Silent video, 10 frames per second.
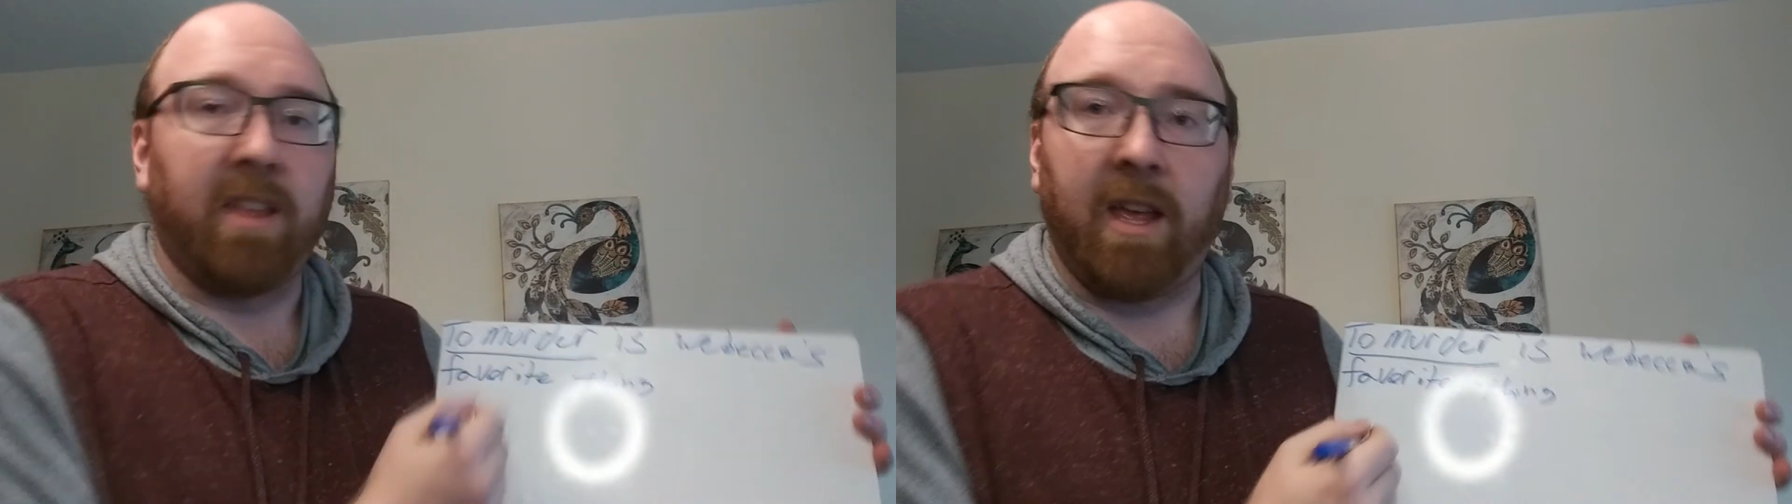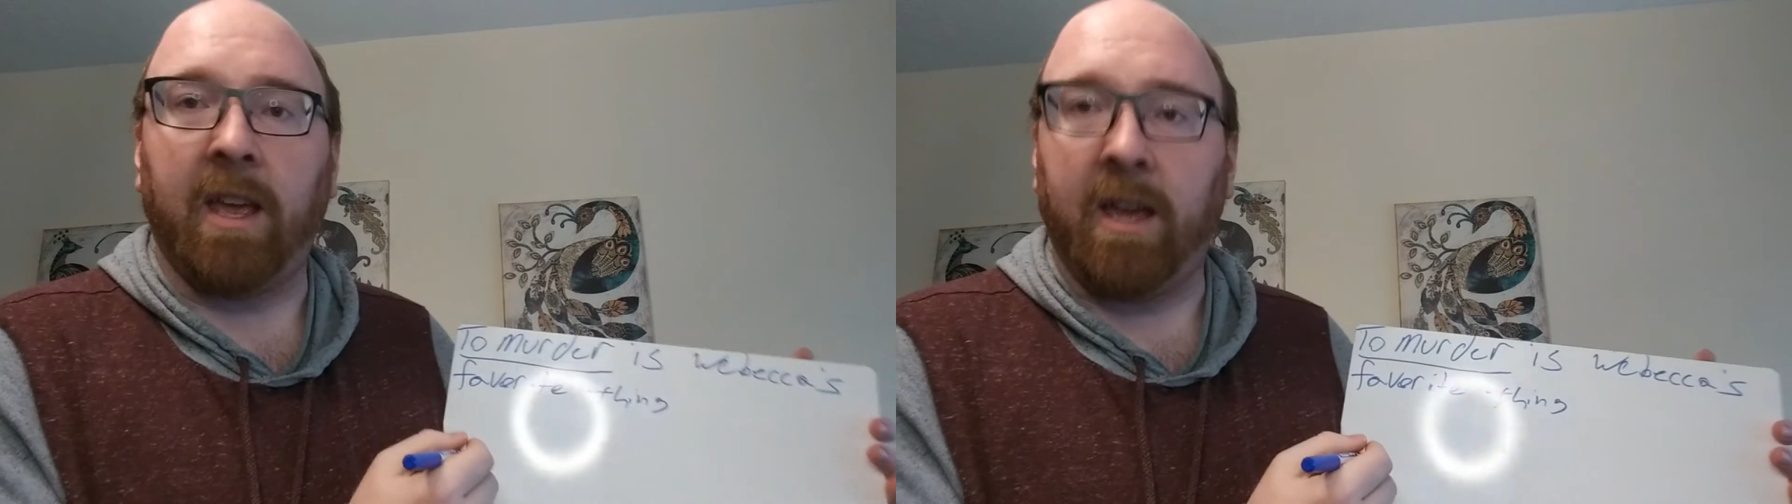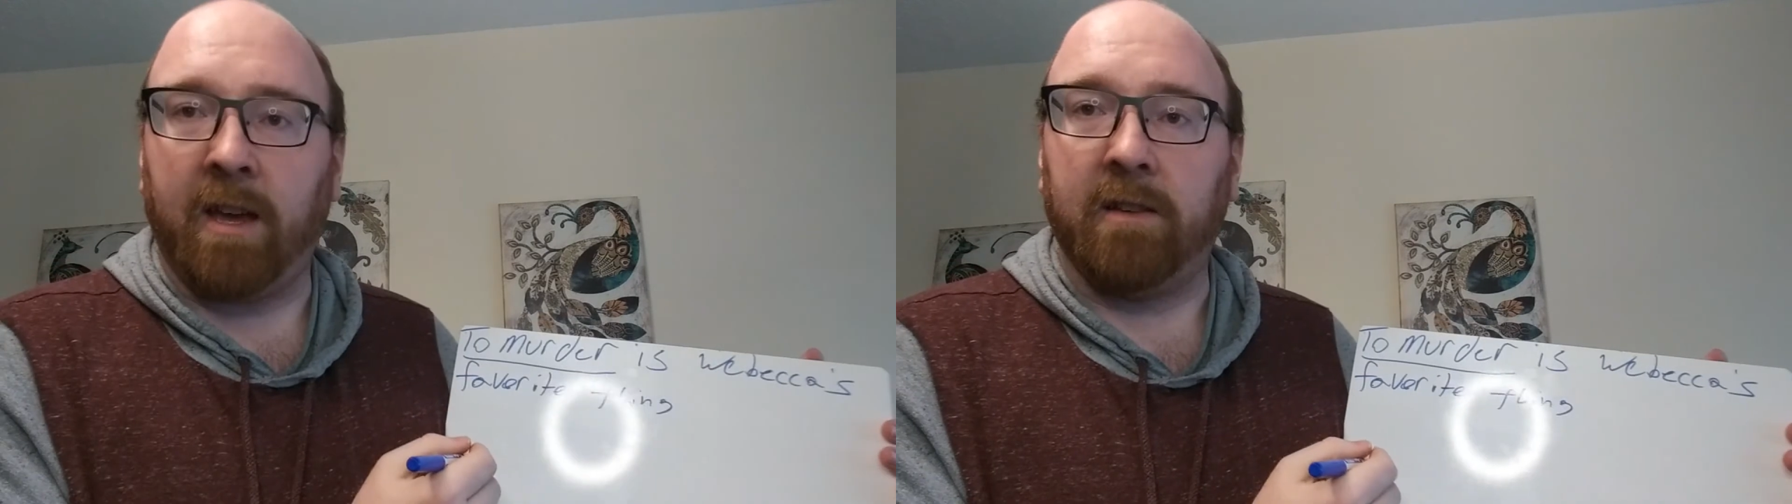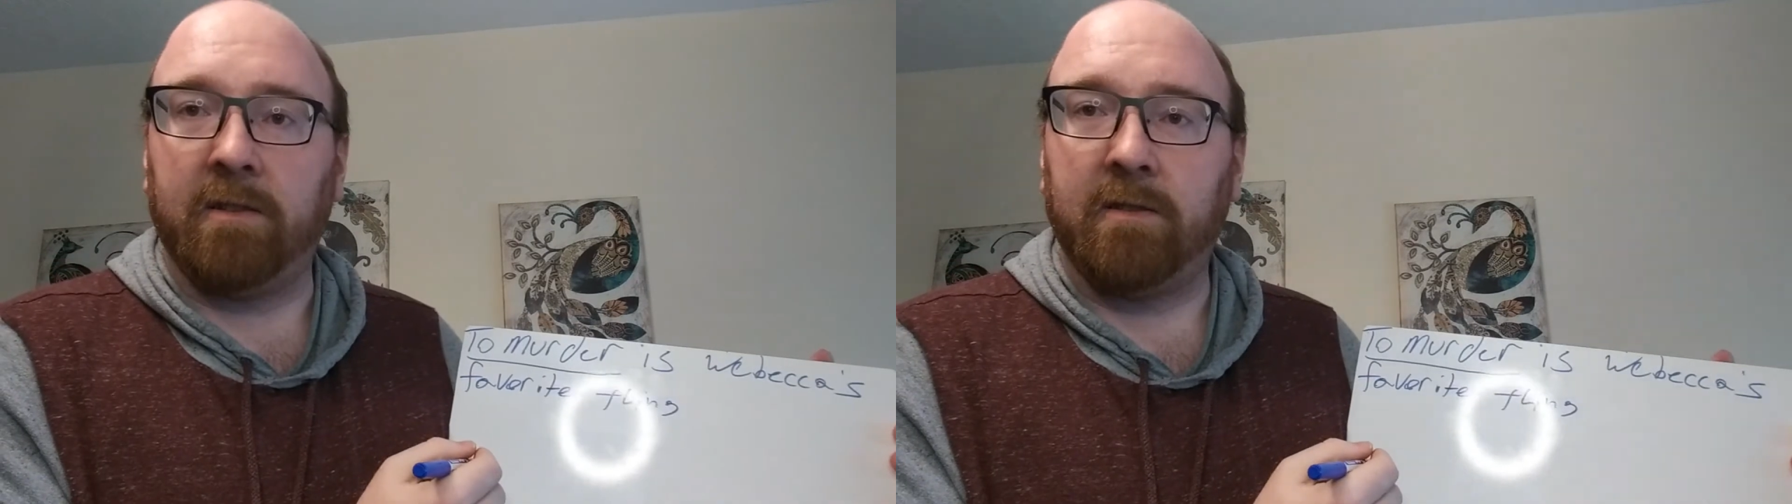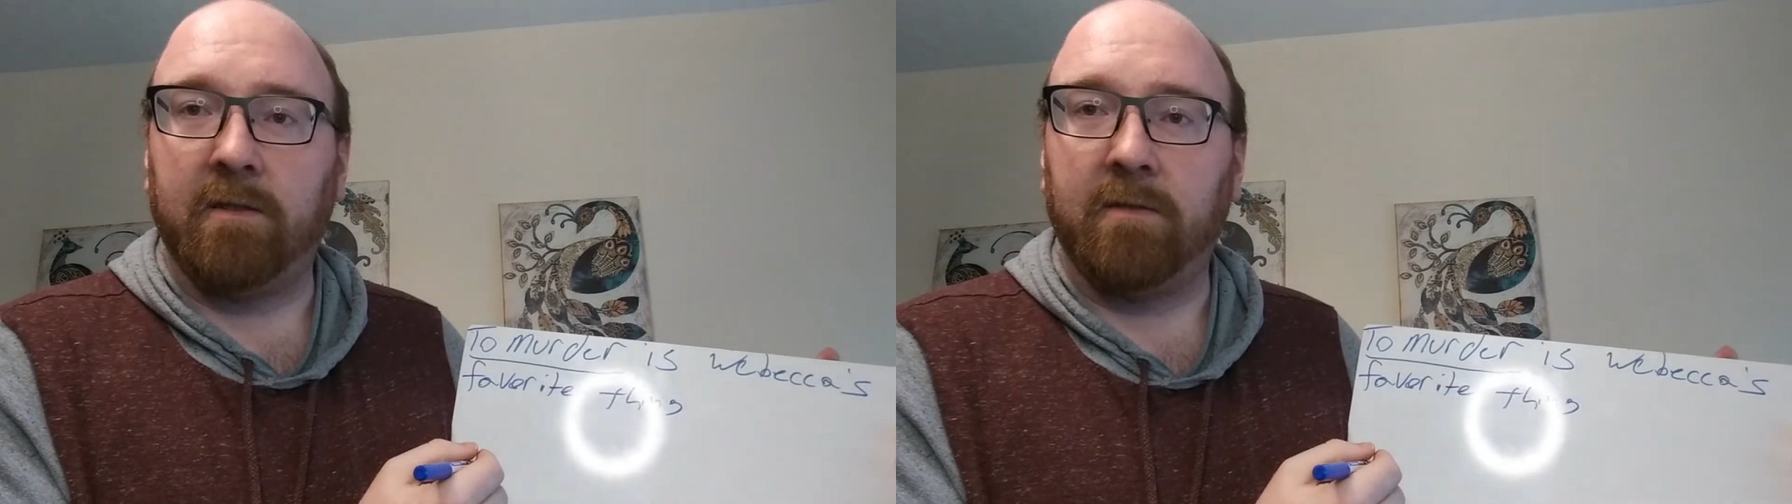thing
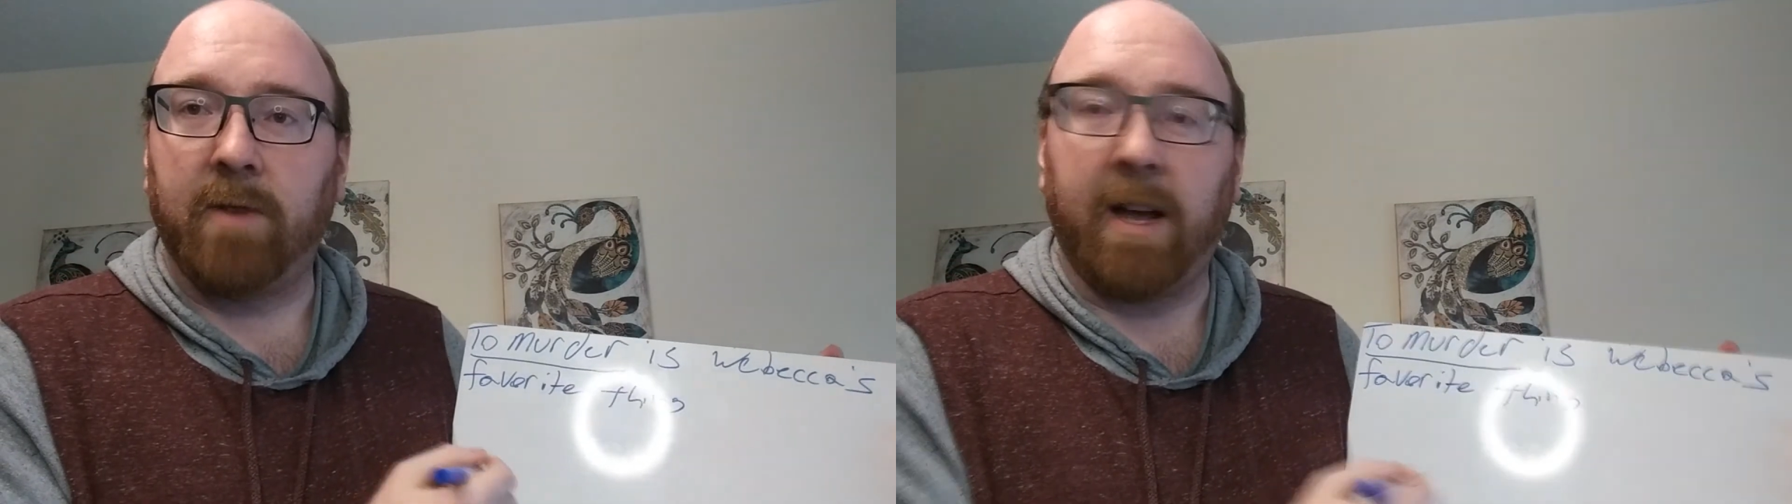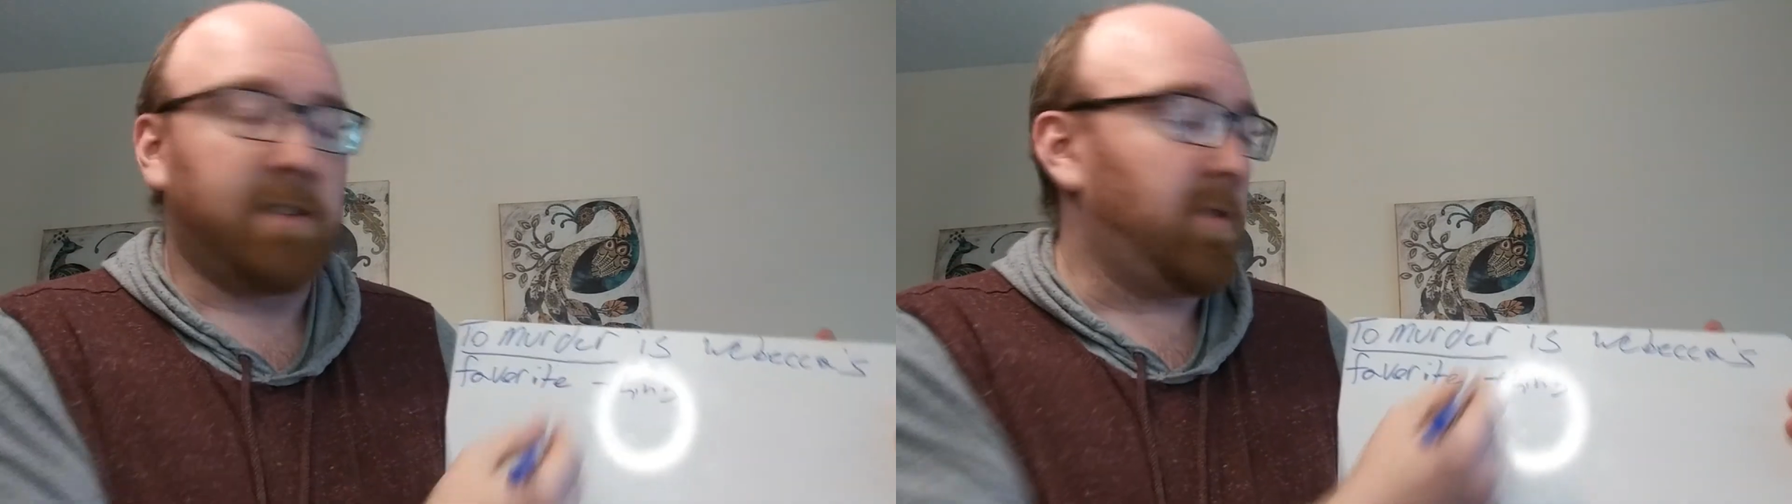is, right?